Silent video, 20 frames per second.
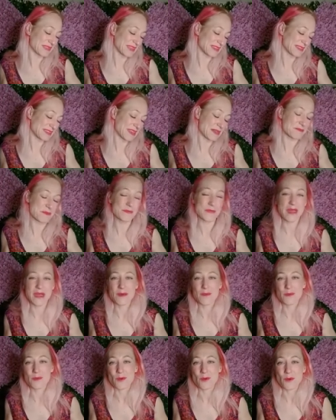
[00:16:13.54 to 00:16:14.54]
chamomile
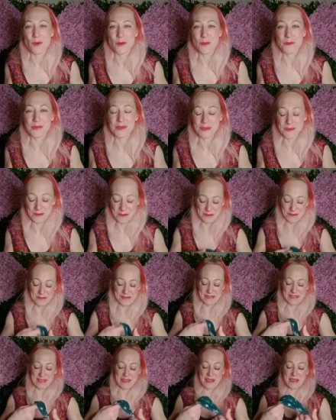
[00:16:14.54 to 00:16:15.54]
butter,
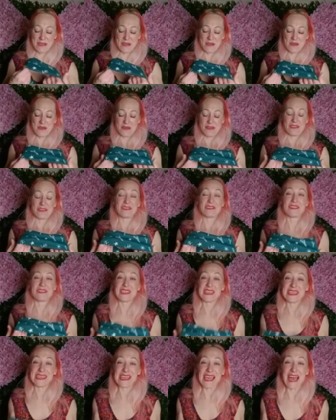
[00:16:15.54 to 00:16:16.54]
because
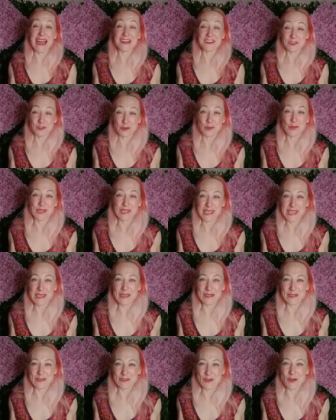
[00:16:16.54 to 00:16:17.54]
the actual
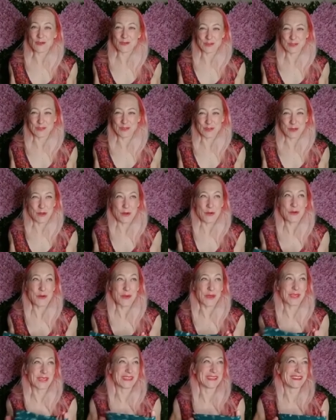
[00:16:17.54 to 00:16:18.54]
lid has got
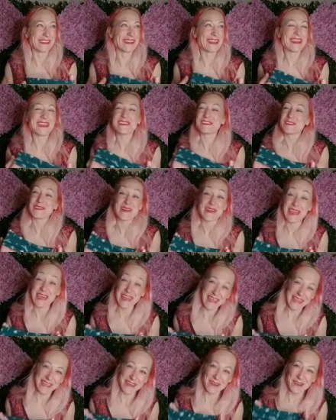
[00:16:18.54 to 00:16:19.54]
stuck, so I
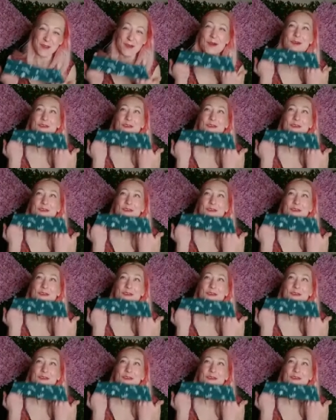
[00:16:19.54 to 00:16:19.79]
can't get it